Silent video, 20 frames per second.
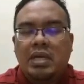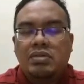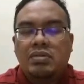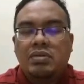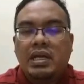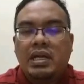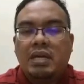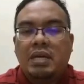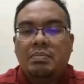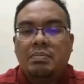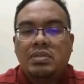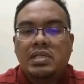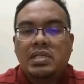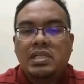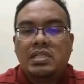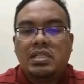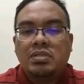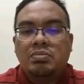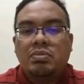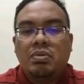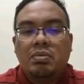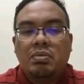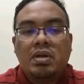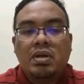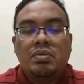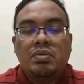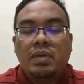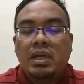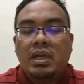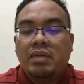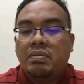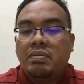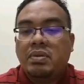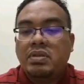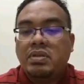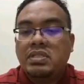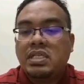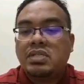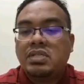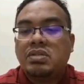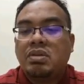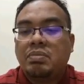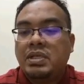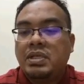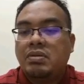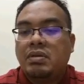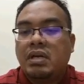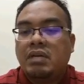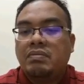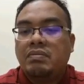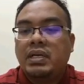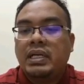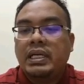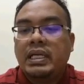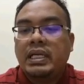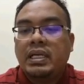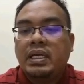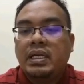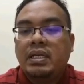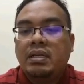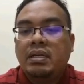ensure that the process is smooth because we have about 6 topics to cover.